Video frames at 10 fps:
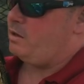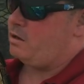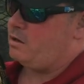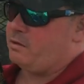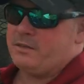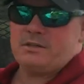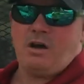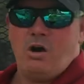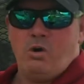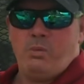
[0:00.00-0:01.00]
call this
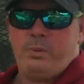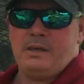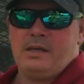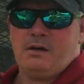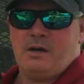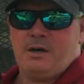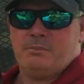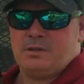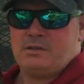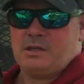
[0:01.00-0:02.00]
opening
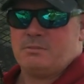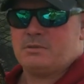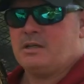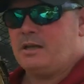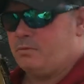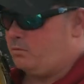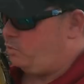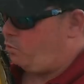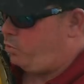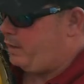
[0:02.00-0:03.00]
up the tips. And
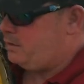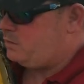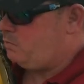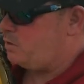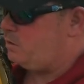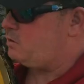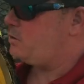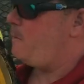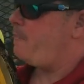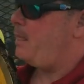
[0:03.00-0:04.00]
the way this works,
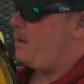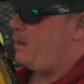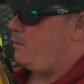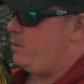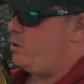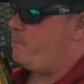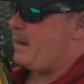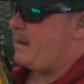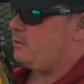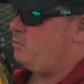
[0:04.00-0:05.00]
if we go
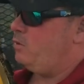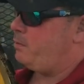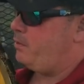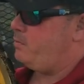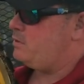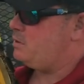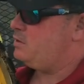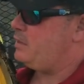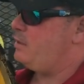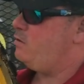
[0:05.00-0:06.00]
back to what I previously
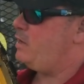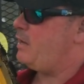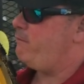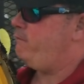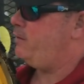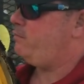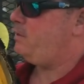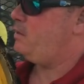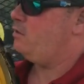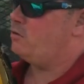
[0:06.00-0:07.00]
said, you got
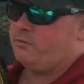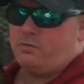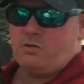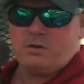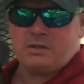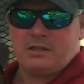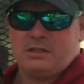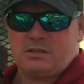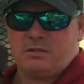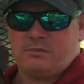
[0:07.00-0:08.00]
1504s in
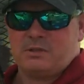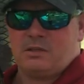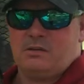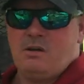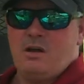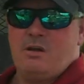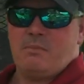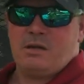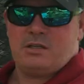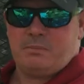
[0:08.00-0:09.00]
this surface cleaner
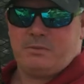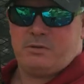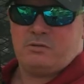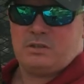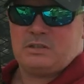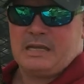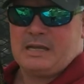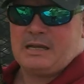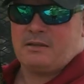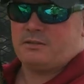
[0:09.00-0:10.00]
because it produces
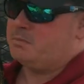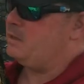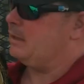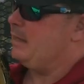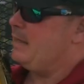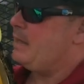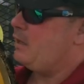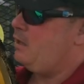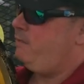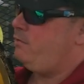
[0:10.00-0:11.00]
eight gallons a minute.
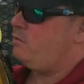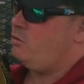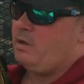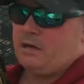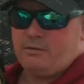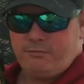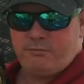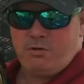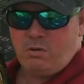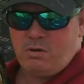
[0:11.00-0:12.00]
If you had a
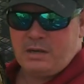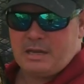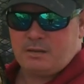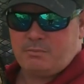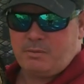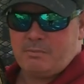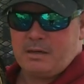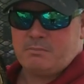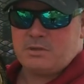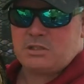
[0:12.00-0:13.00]
four gallon per
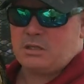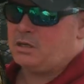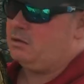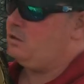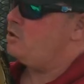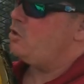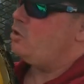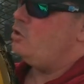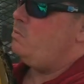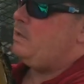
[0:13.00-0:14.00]
minute machine,
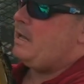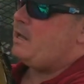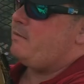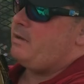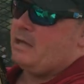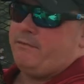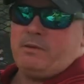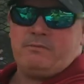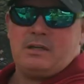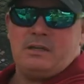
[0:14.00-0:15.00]
you would have a
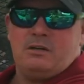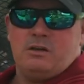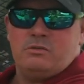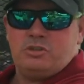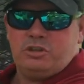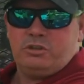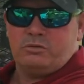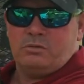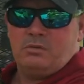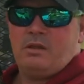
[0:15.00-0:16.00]

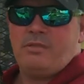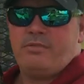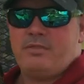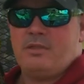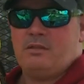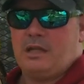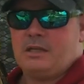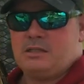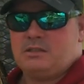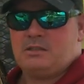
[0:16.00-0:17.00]
1502. Now
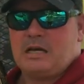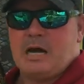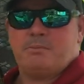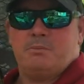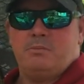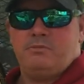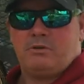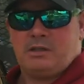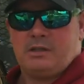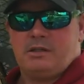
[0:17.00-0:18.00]
this is optimal for
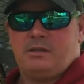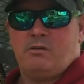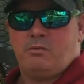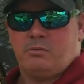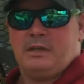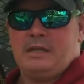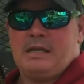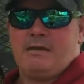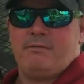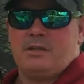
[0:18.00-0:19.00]
cleaning really
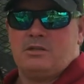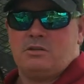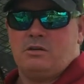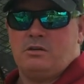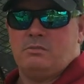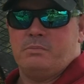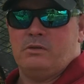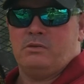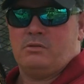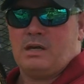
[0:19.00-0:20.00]
heavily soiled
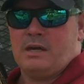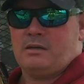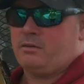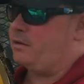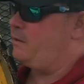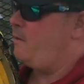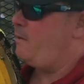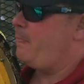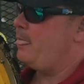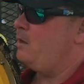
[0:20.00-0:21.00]
mildew concrete.
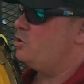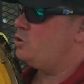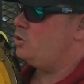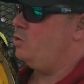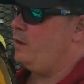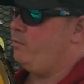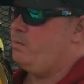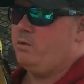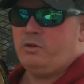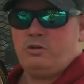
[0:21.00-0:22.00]
So if we
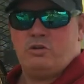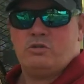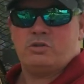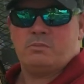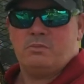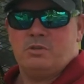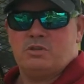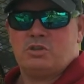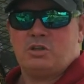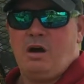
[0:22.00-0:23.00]
wanted to do some
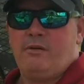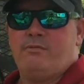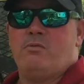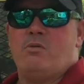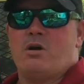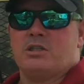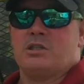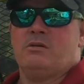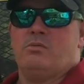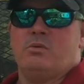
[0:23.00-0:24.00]
soft
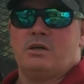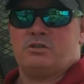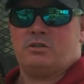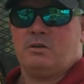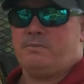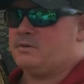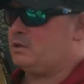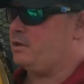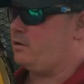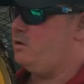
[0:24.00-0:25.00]
washing with our surface
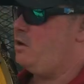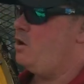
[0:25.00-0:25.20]
cleaner,